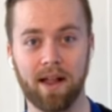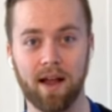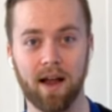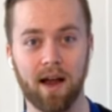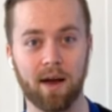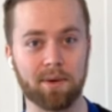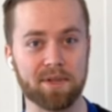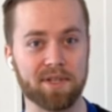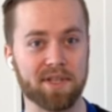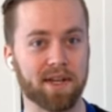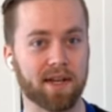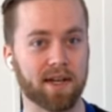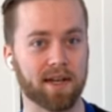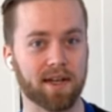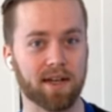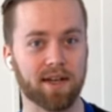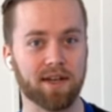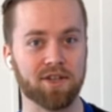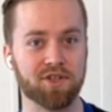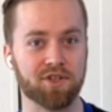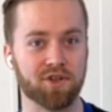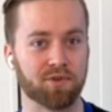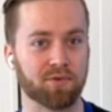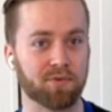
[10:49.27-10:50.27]
I was like,
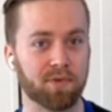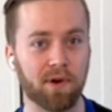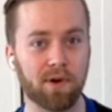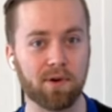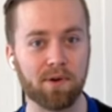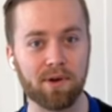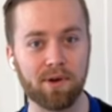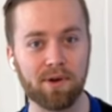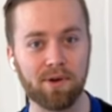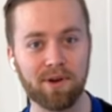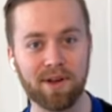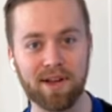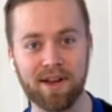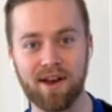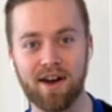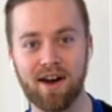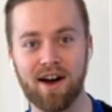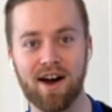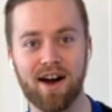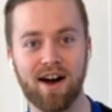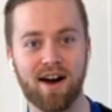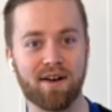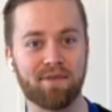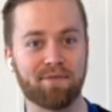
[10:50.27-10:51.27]
is your phone going
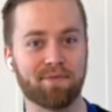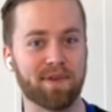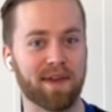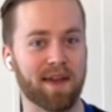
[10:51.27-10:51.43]
off?